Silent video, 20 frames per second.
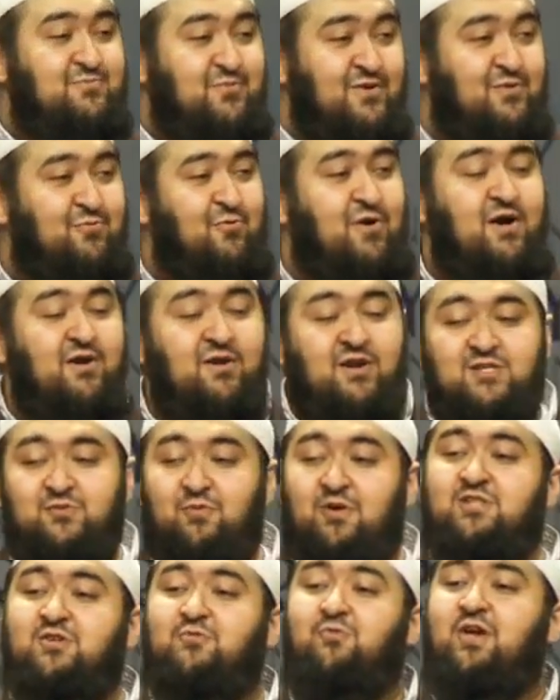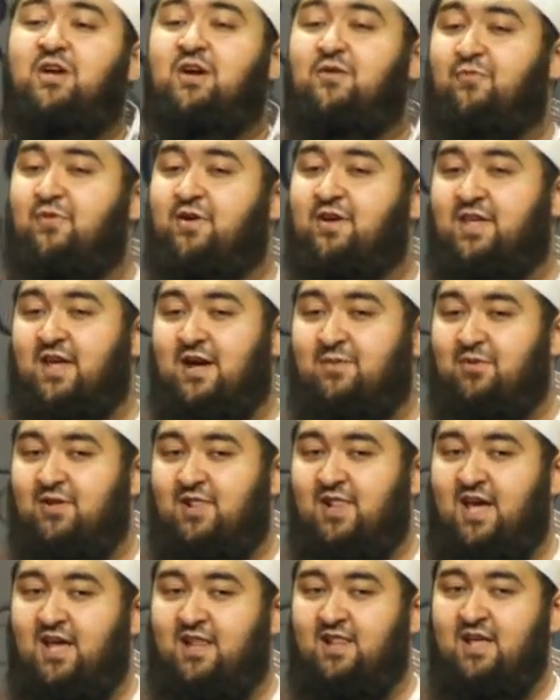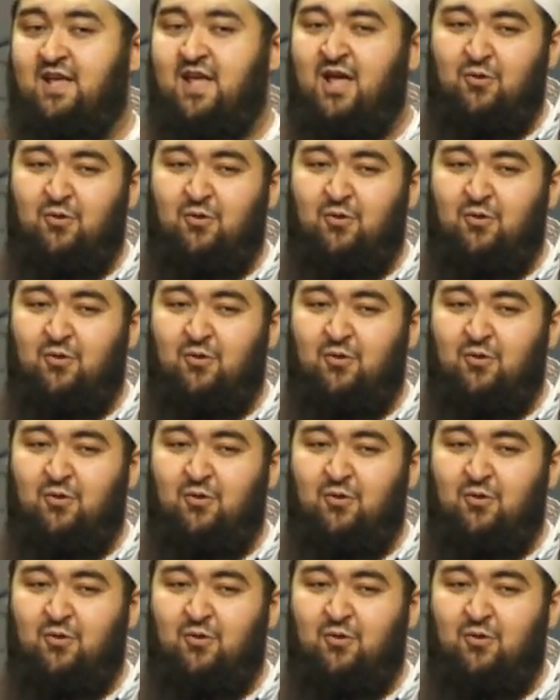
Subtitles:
with water as well to wake up for Qiyam al-Layl.